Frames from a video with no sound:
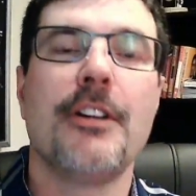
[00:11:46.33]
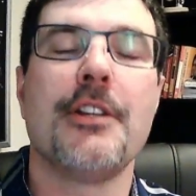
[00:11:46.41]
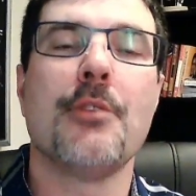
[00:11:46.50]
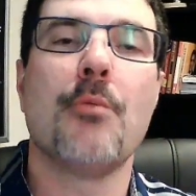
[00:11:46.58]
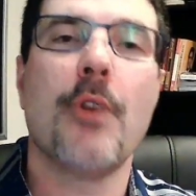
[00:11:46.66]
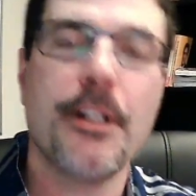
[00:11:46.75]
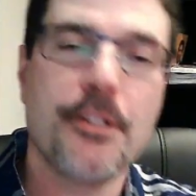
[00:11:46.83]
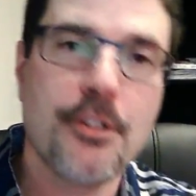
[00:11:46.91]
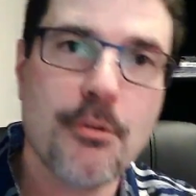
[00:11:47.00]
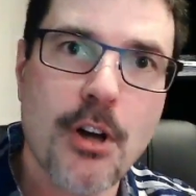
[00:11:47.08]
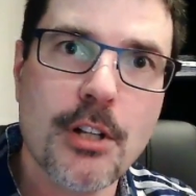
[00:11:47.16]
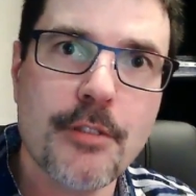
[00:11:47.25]
You want to
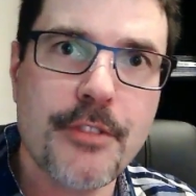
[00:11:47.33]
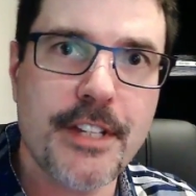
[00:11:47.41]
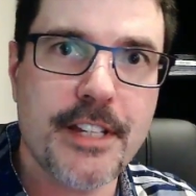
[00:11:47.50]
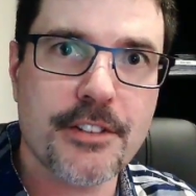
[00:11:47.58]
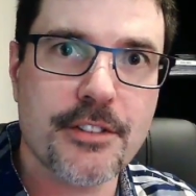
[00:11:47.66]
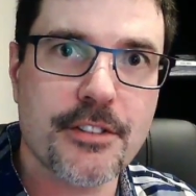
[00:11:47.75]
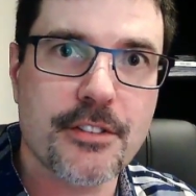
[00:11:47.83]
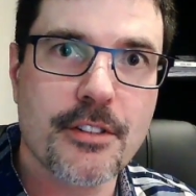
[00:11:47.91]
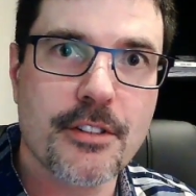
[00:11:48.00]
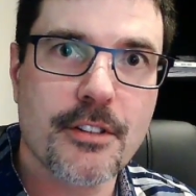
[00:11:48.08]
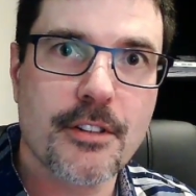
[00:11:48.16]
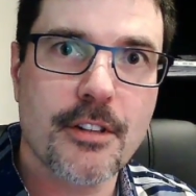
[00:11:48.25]
do all of this,
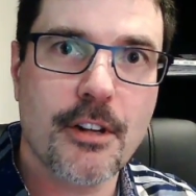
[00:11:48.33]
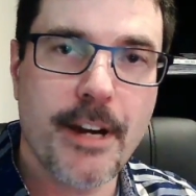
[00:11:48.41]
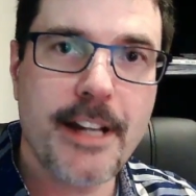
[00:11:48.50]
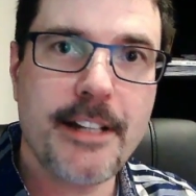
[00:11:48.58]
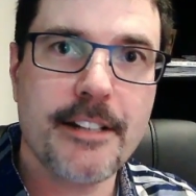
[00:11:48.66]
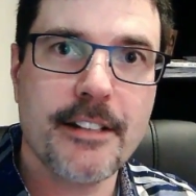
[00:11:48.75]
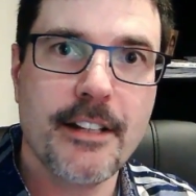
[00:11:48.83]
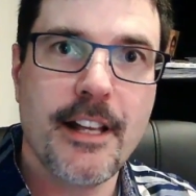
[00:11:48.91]
all right,